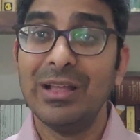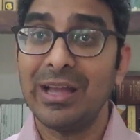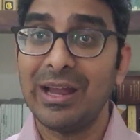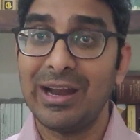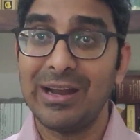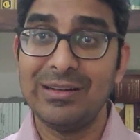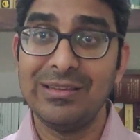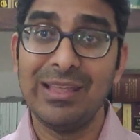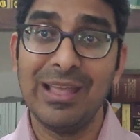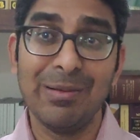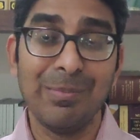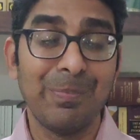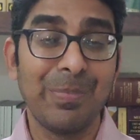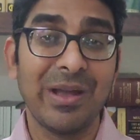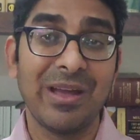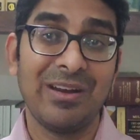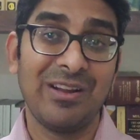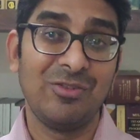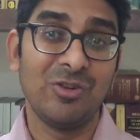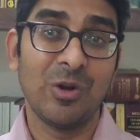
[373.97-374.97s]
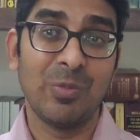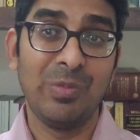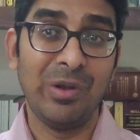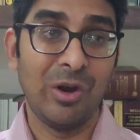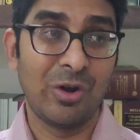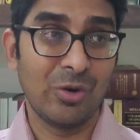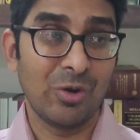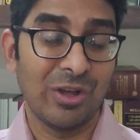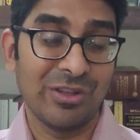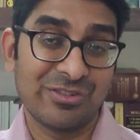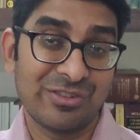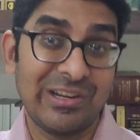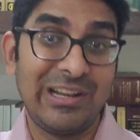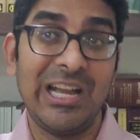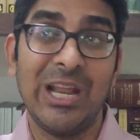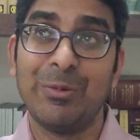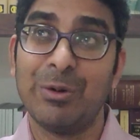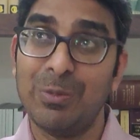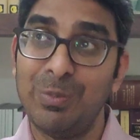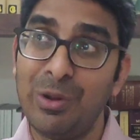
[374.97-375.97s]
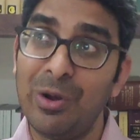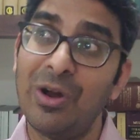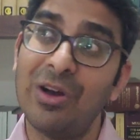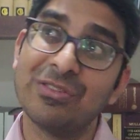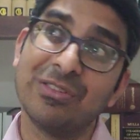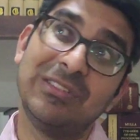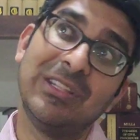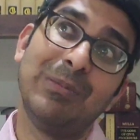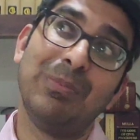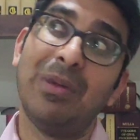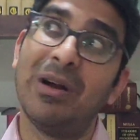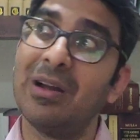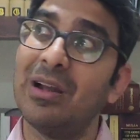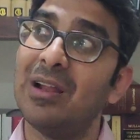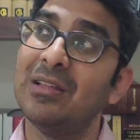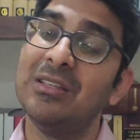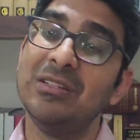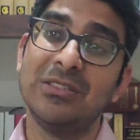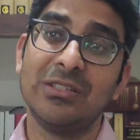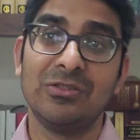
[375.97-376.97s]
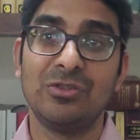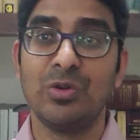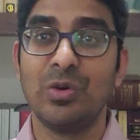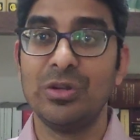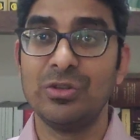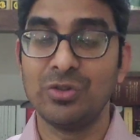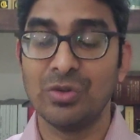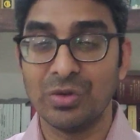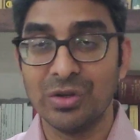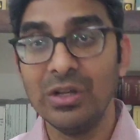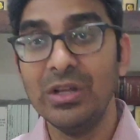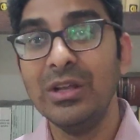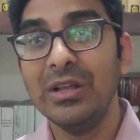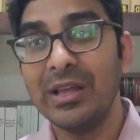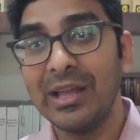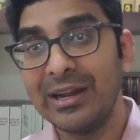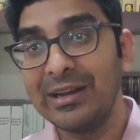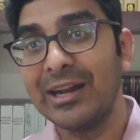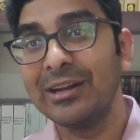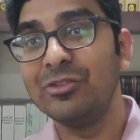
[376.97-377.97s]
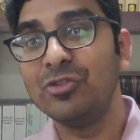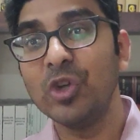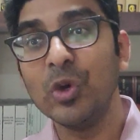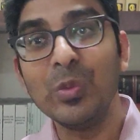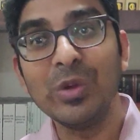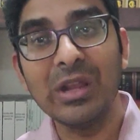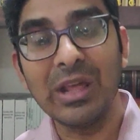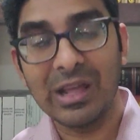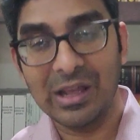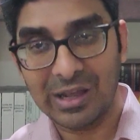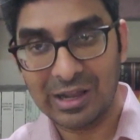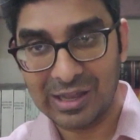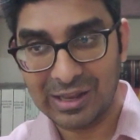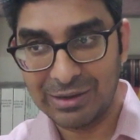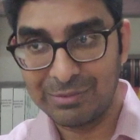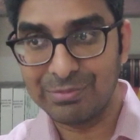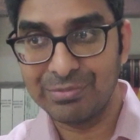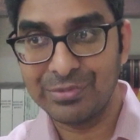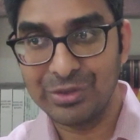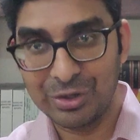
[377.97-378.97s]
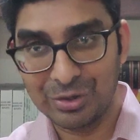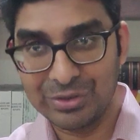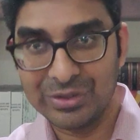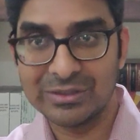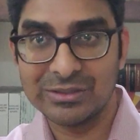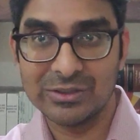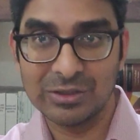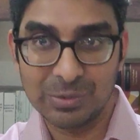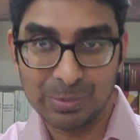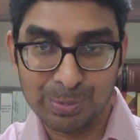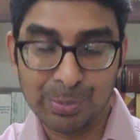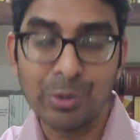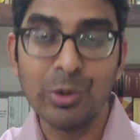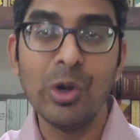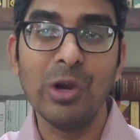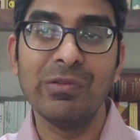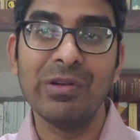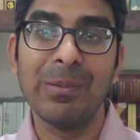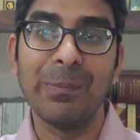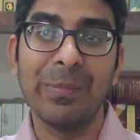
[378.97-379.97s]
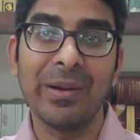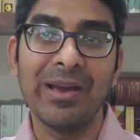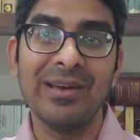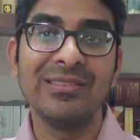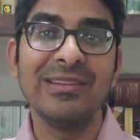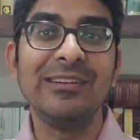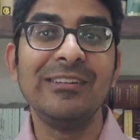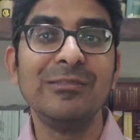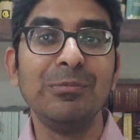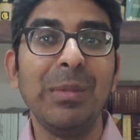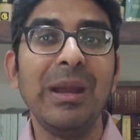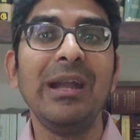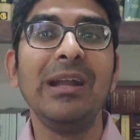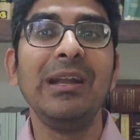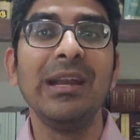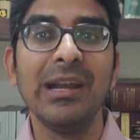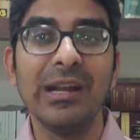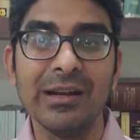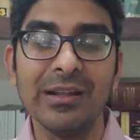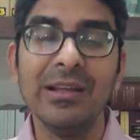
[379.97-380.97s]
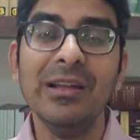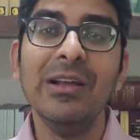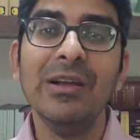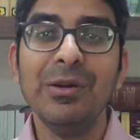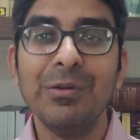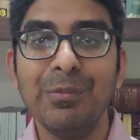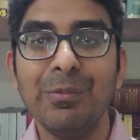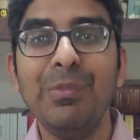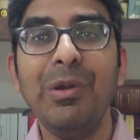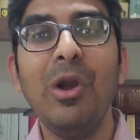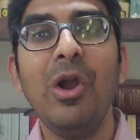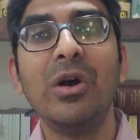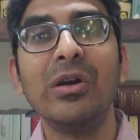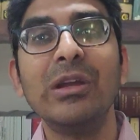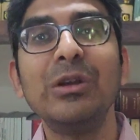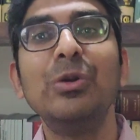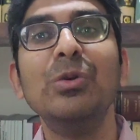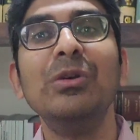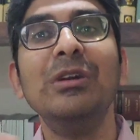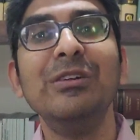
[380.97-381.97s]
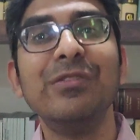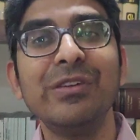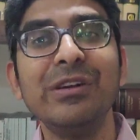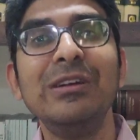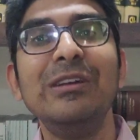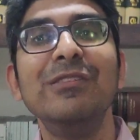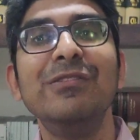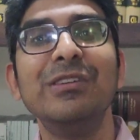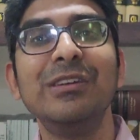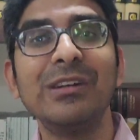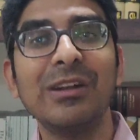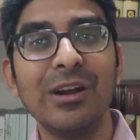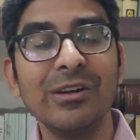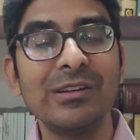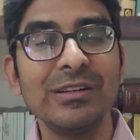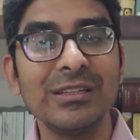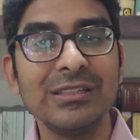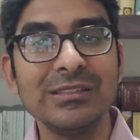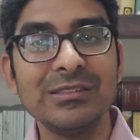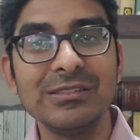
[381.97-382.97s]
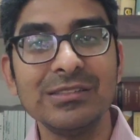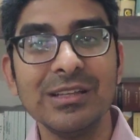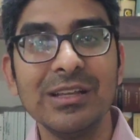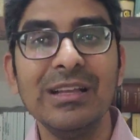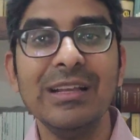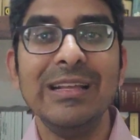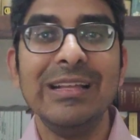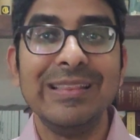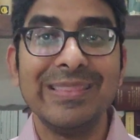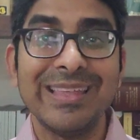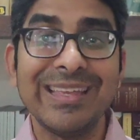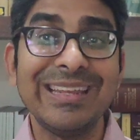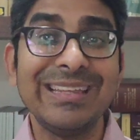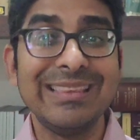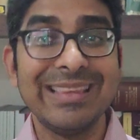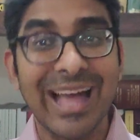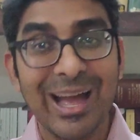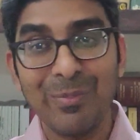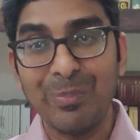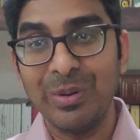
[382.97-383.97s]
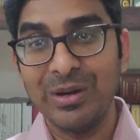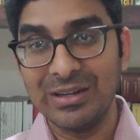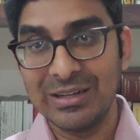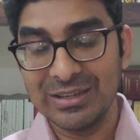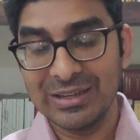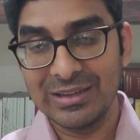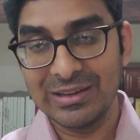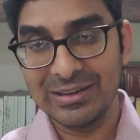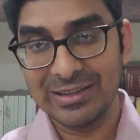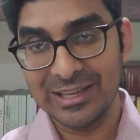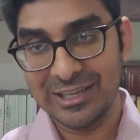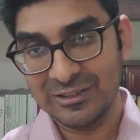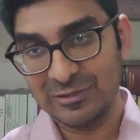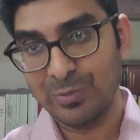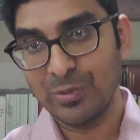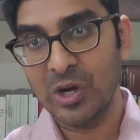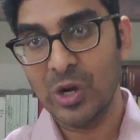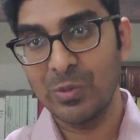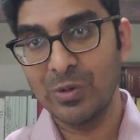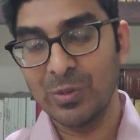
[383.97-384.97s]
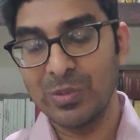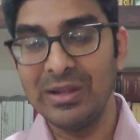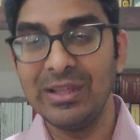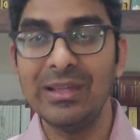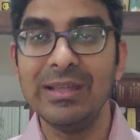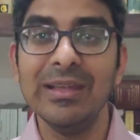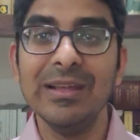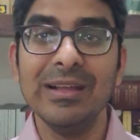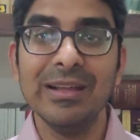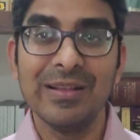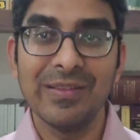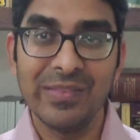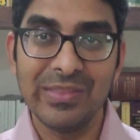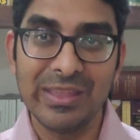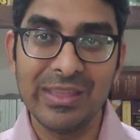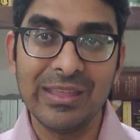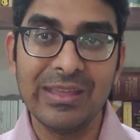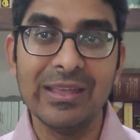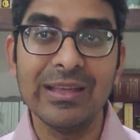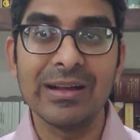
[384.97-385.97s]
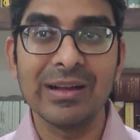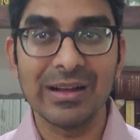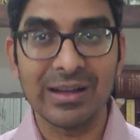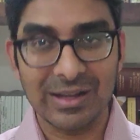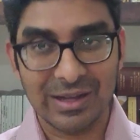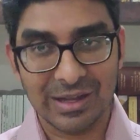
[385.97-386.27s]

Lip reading: and the empire does not belong to Australia but belongs to, say, Bangladesh and so and so, and so many, and there's a pool of empires that is maintained belonging to different countries, then in that particular case, probably the